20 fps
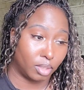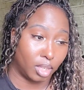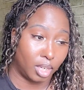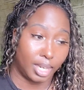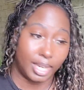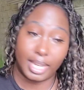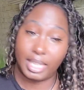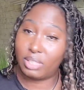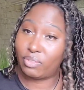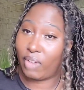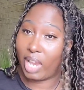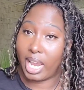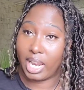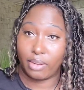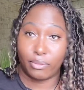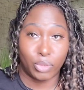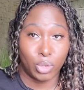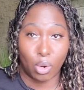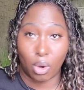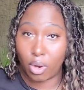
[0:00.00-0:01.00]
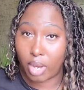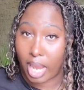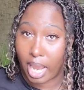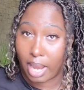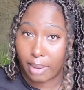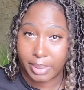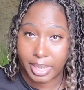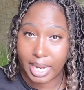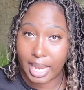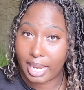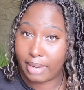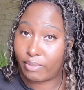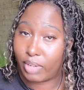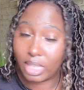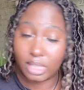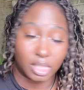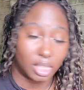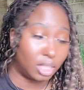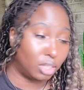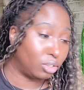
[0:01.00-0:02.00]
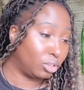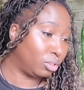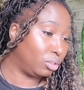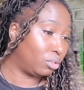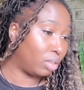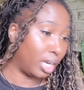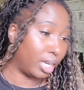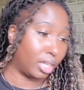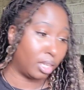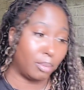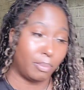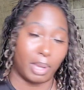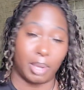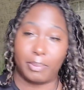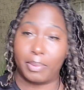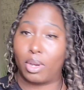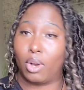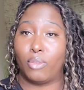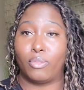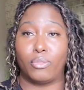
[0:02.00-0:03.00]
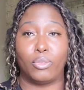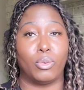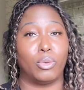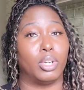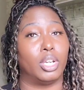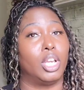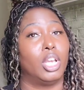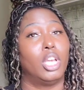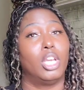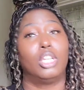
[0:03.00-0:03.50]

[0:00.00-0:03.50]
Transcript: And that's fine. If you okay with that, that's the energy you're trying to get, baby. Go for it.